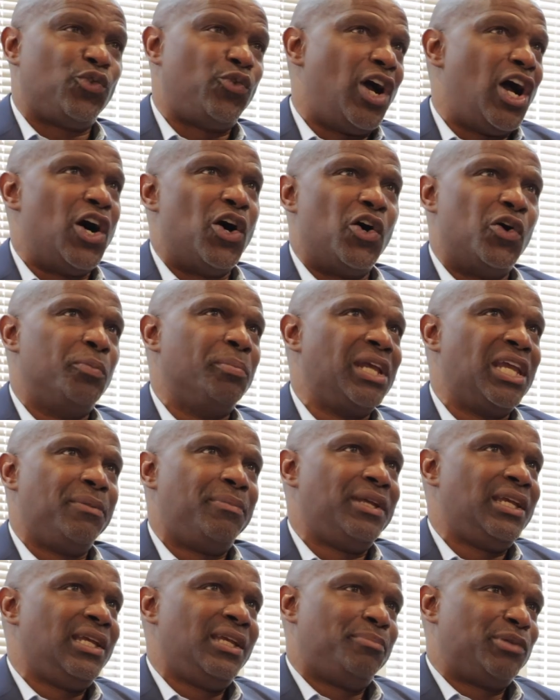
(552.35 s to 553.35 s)
around
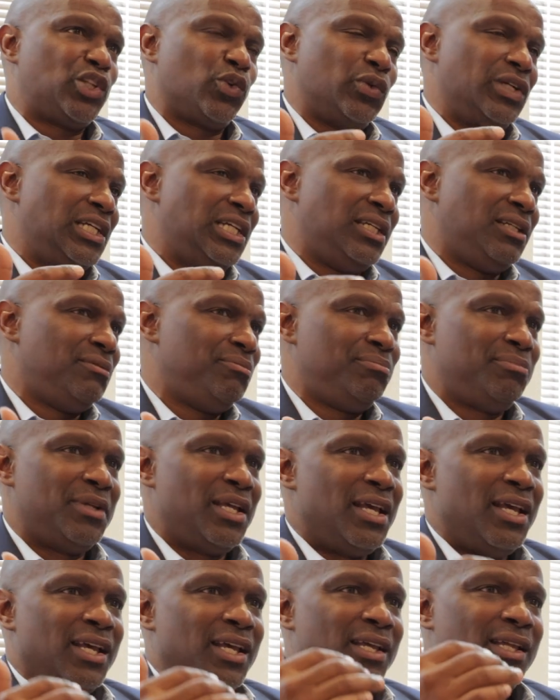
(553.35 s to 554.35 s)
maybe between,
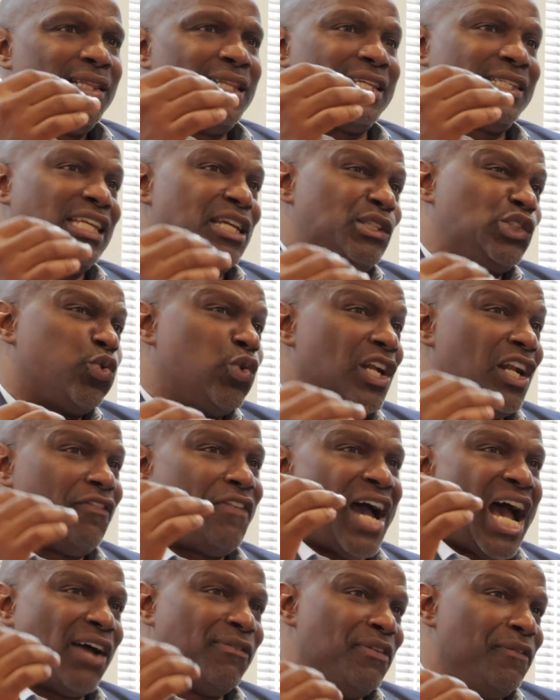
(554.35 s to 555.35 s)
let's say,
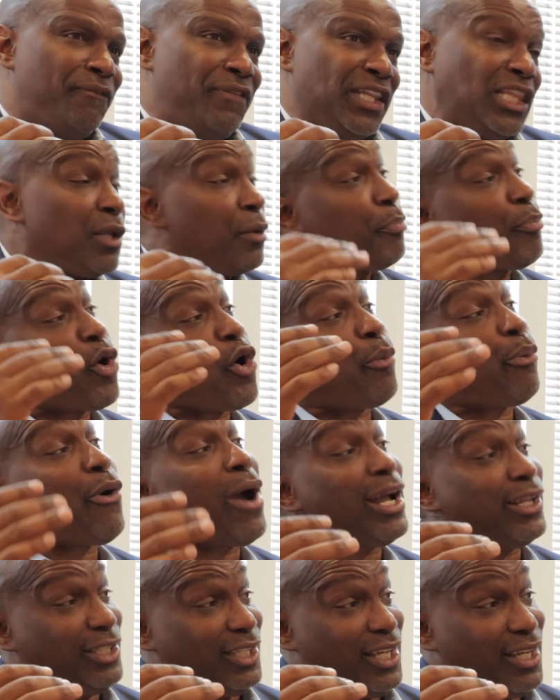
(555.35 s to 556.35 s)
25 and 50 per
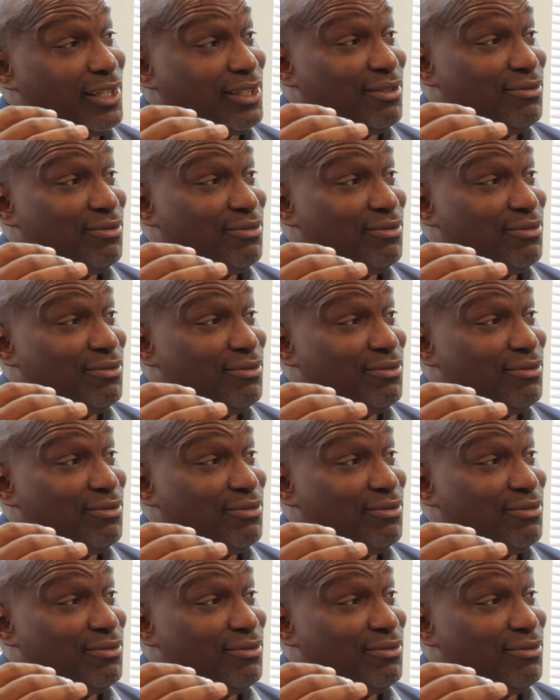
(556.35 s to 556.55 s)
project.